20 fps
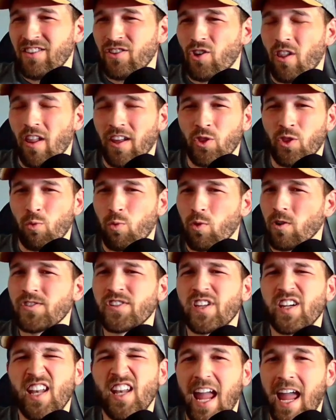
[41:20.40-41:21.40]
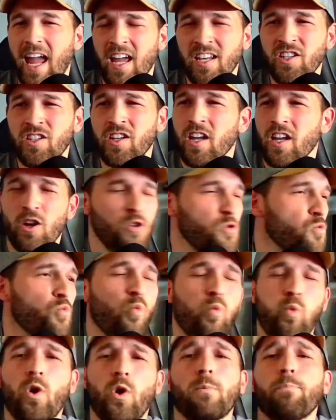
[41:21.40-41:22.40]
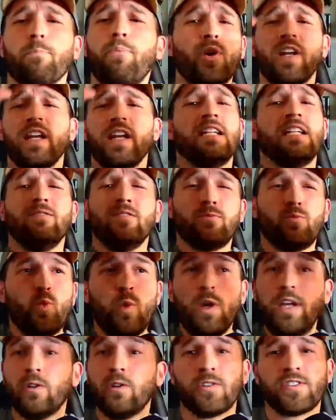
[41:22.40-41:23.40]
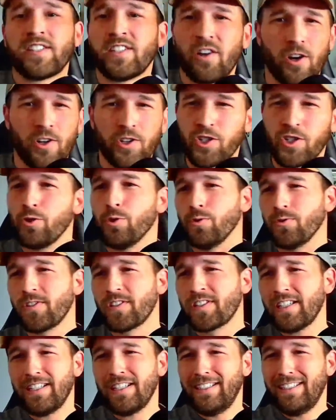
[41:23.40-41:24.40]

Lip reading: They're like, the world's going to end. We're putting wheels in our shoes.